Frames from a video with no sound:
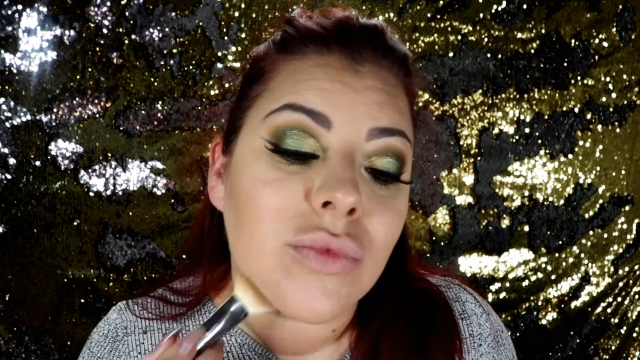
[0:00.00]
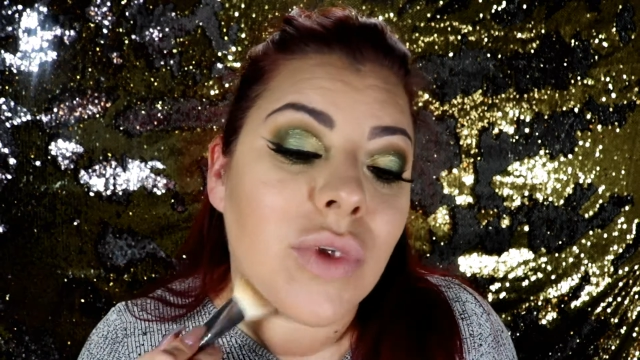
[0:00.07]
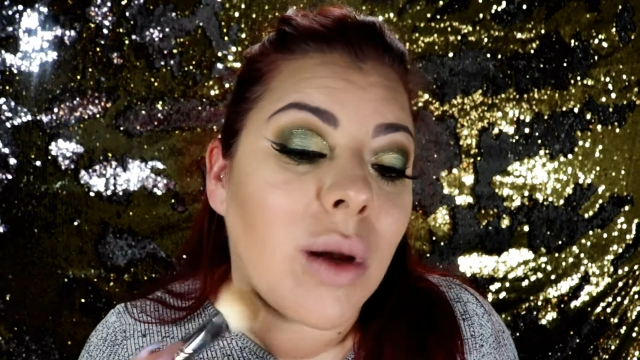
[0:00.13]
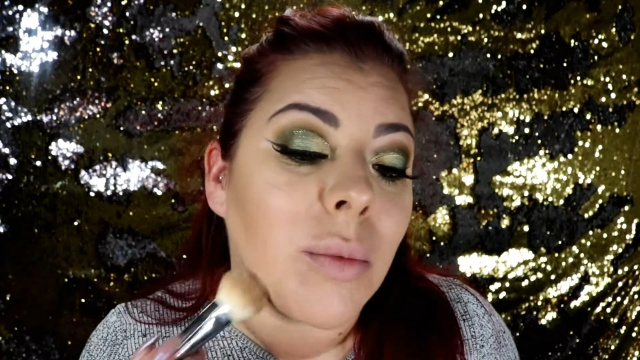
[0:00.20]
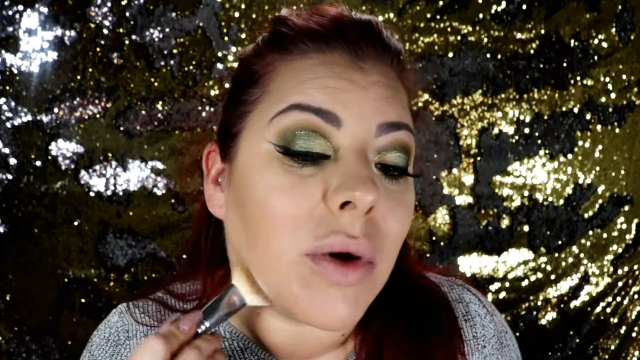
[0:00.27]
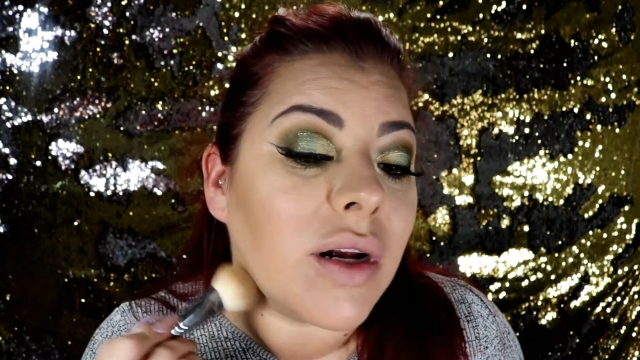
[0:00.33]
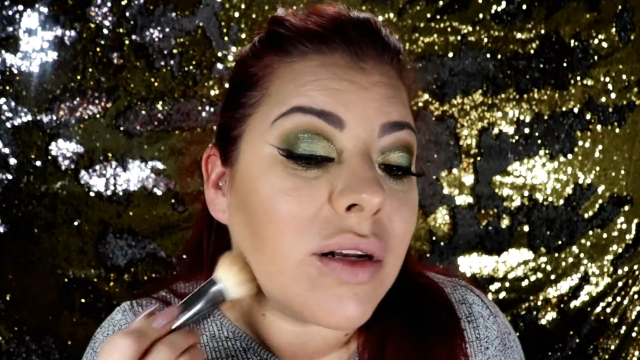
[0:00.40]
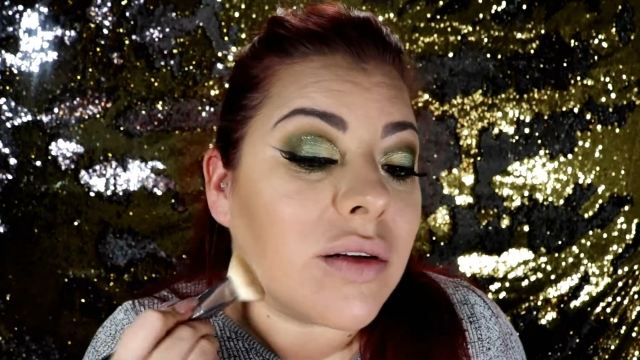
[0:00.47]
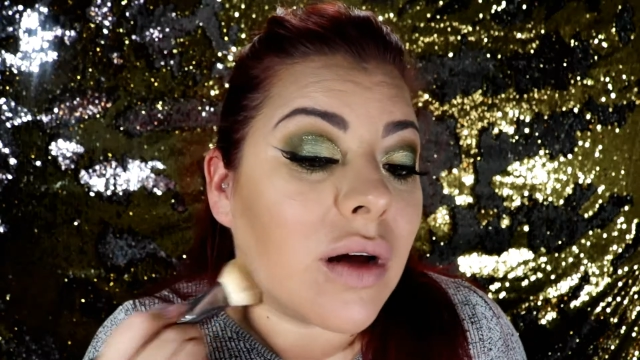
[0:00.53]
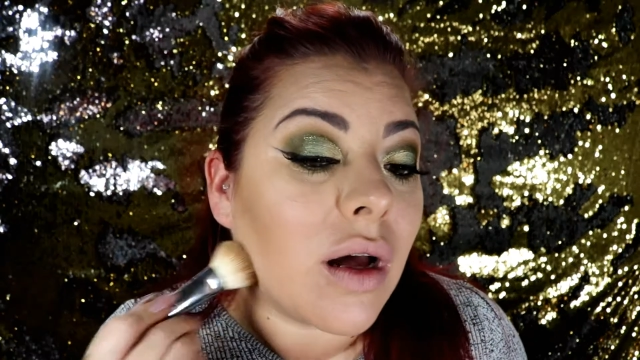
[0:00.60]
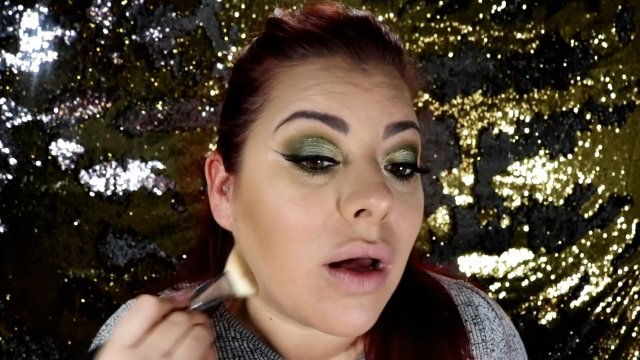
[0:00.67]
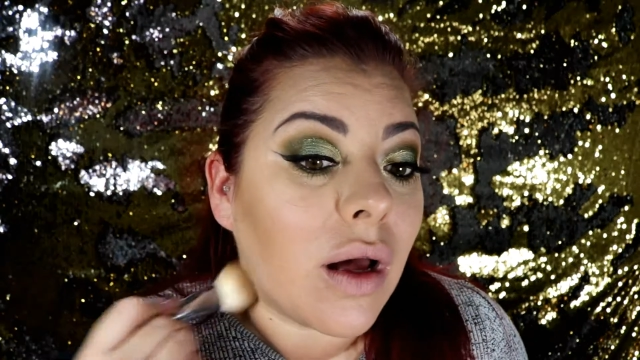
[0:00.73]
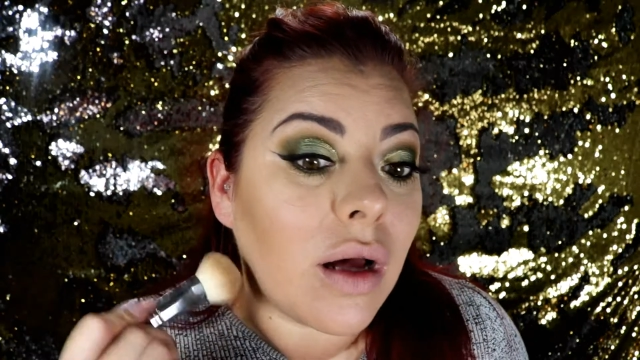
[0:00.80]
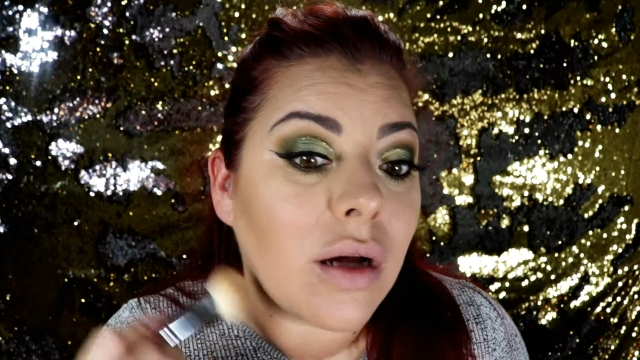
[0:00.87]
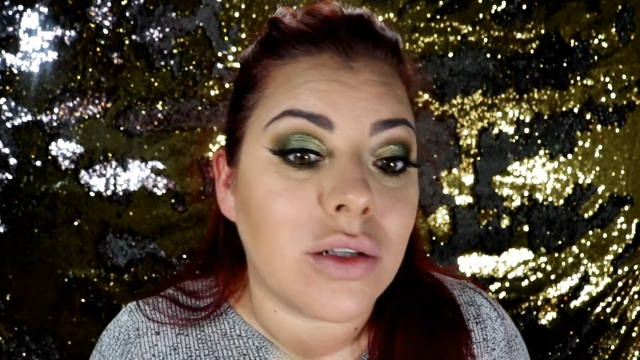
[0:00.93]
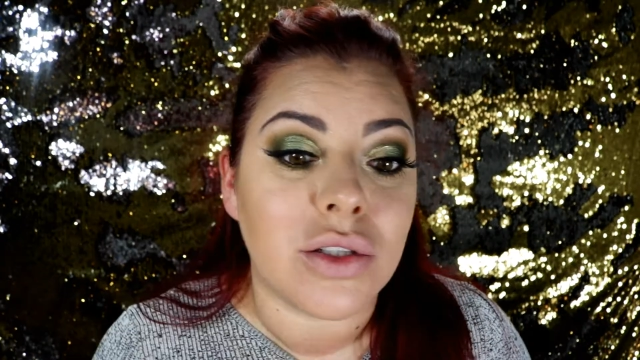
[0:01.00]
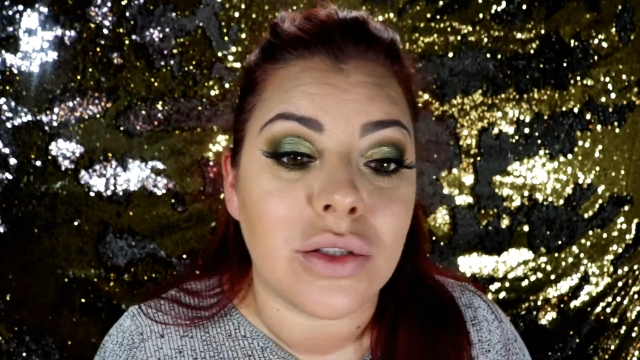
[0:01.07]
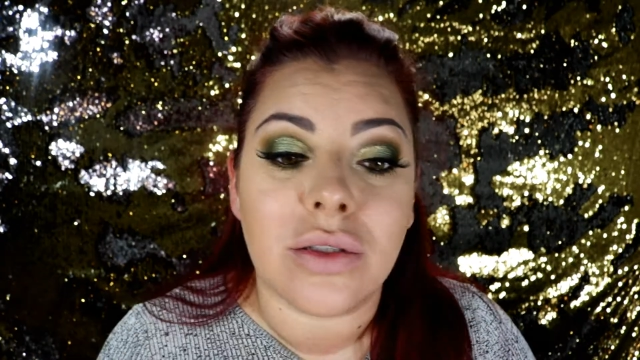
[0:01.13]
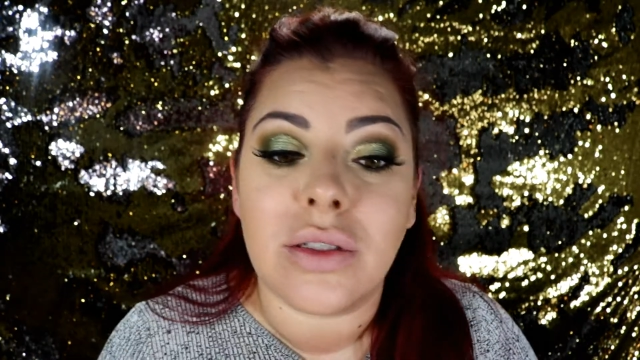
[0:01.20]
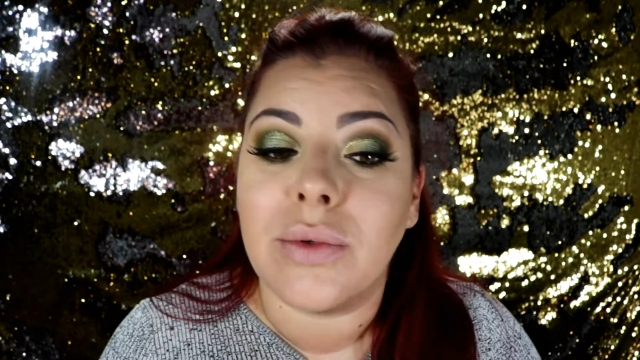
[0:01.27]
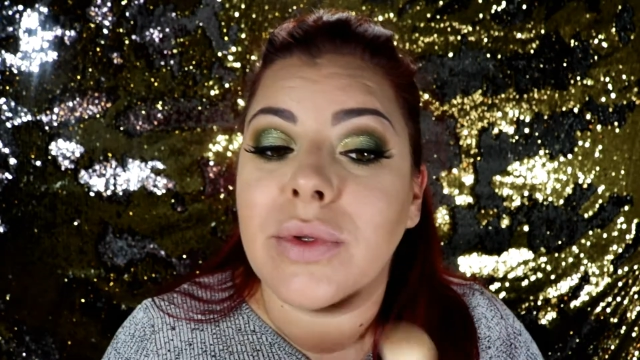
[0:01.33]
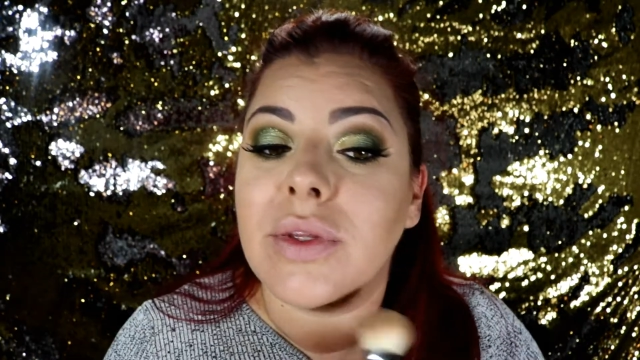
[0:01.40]
I'm on a diet
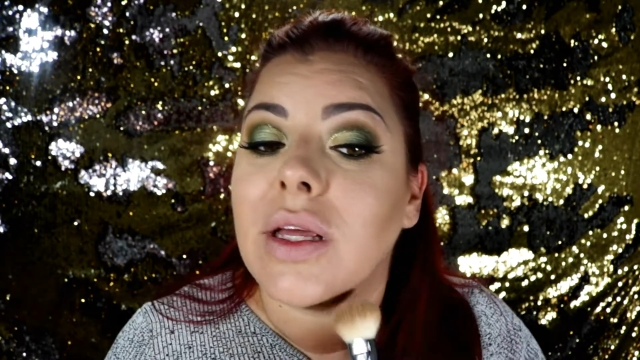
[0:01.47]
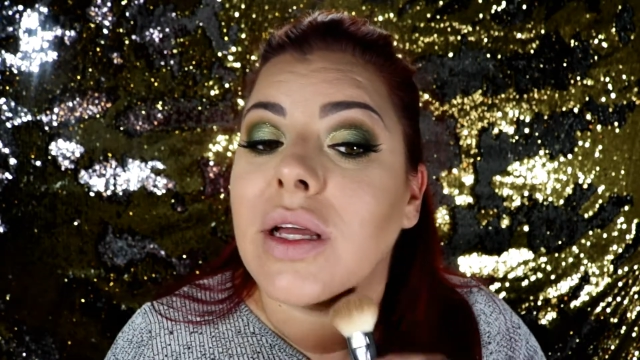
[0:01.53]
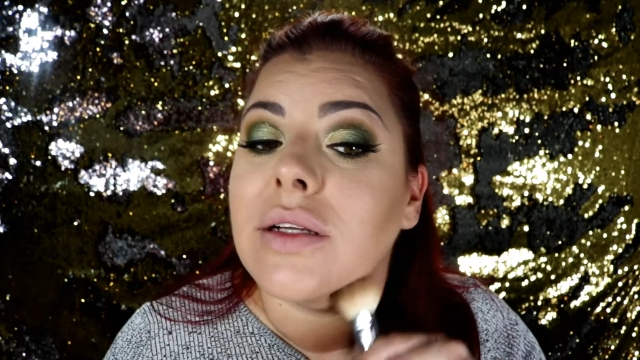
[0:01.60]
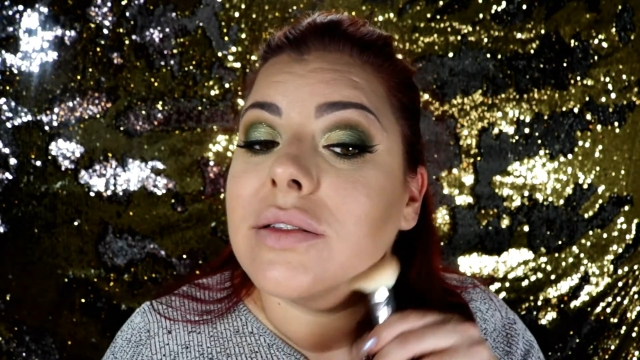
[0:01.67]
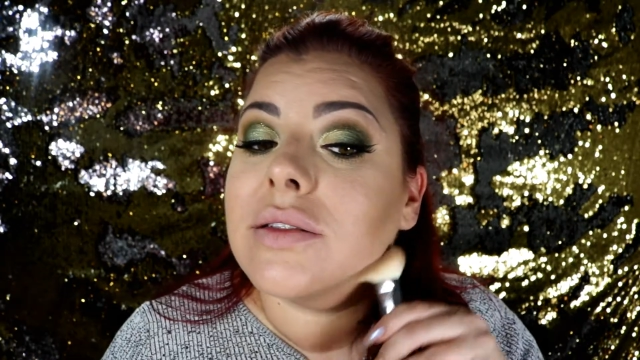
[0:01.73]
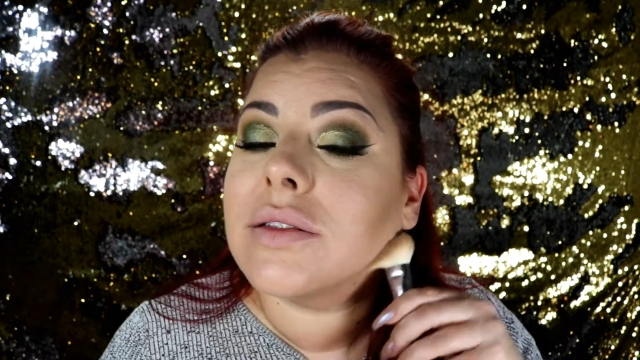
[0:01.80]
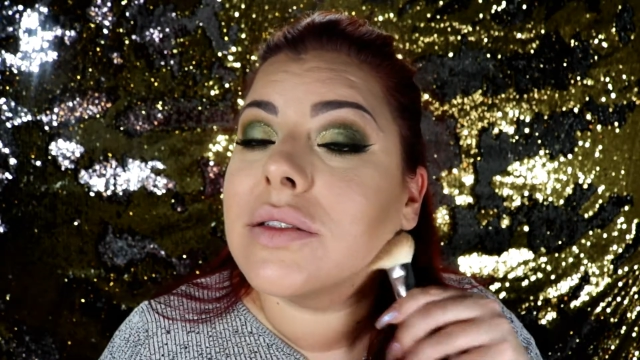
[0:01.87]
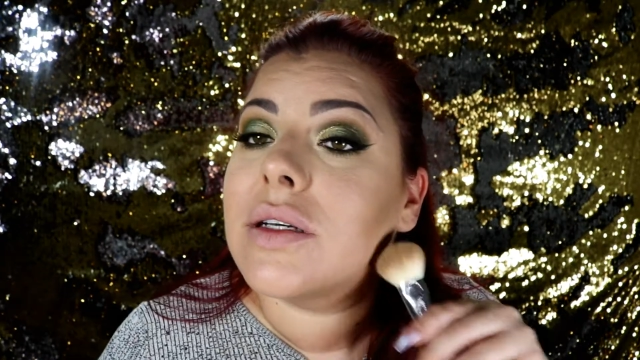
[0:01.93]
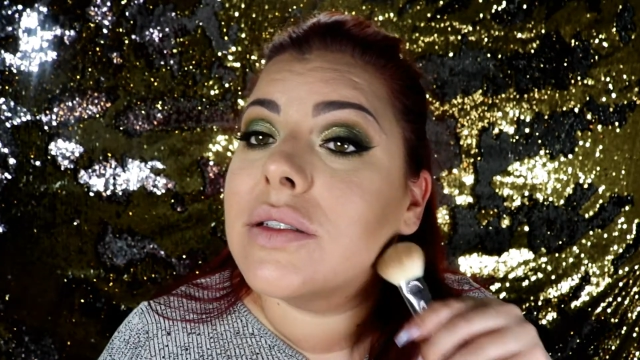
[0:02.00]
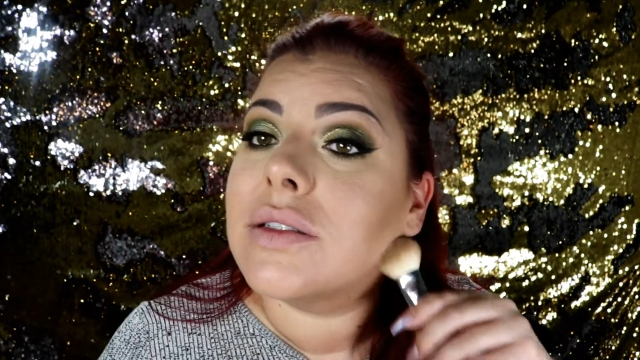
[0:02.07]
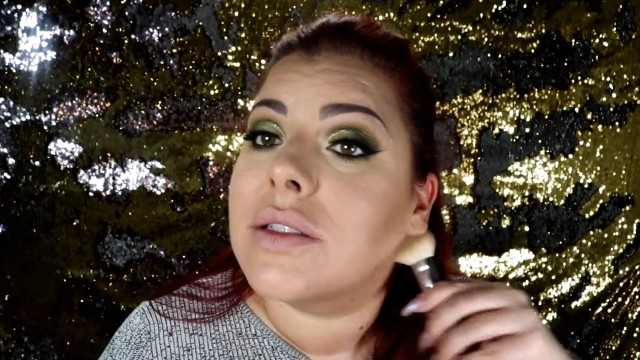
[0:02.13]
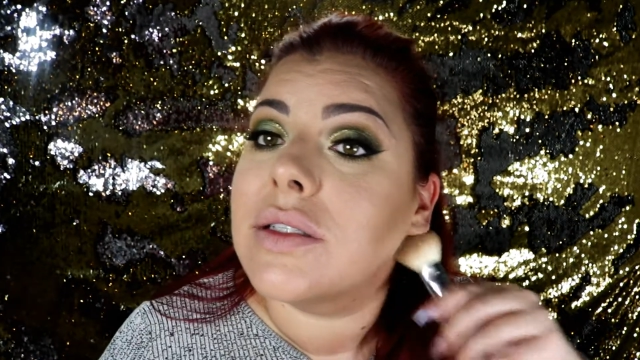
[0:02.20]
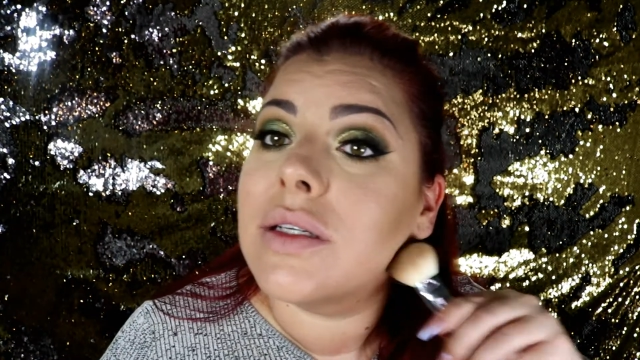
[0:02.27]
actually with exercising